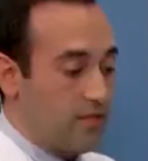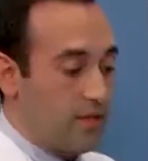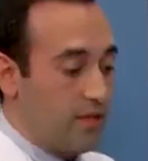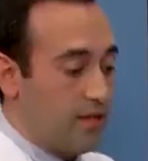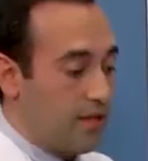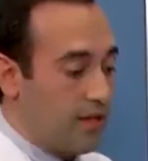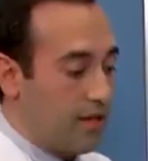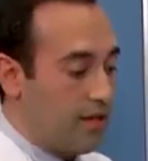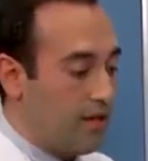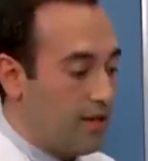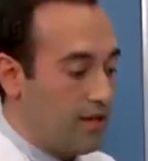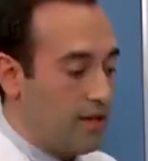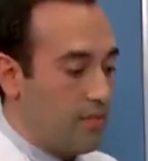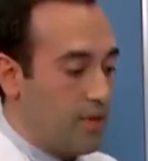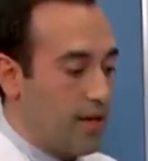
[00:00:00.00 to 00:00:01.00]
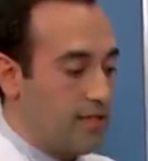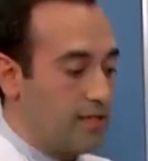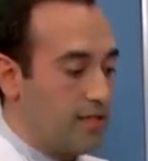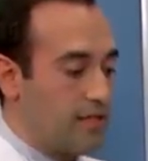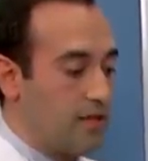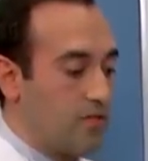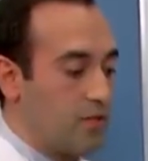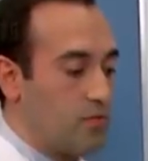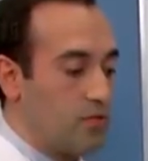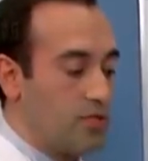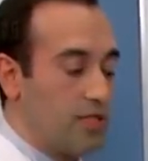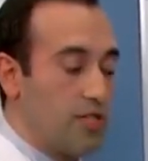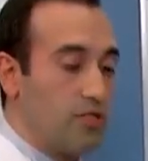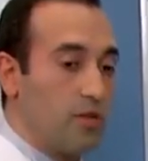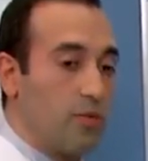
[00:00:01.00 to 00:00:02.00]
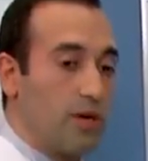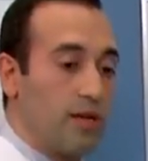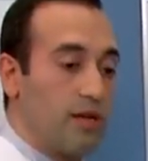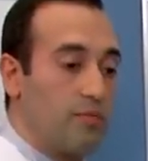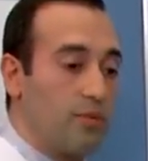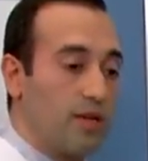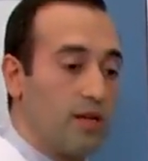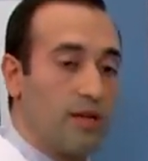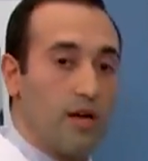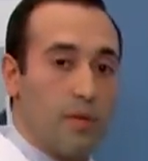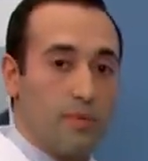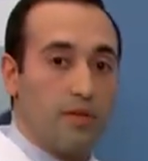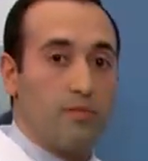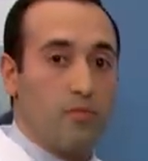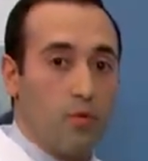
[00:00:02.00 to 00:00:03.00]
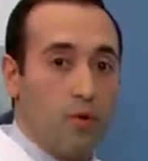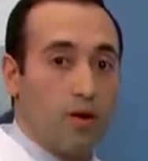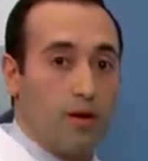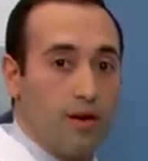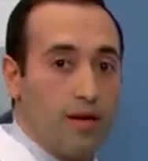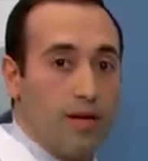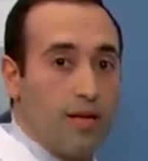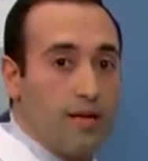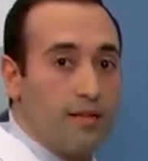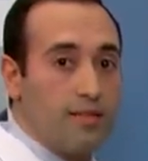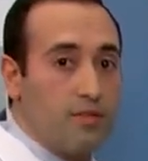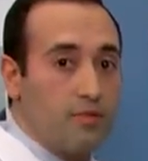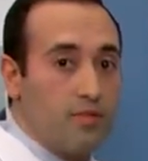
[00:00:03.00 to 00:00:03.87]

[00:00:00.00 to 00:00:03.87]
that's really wow. the, the basis of the procedure. We're going to put a couple of more to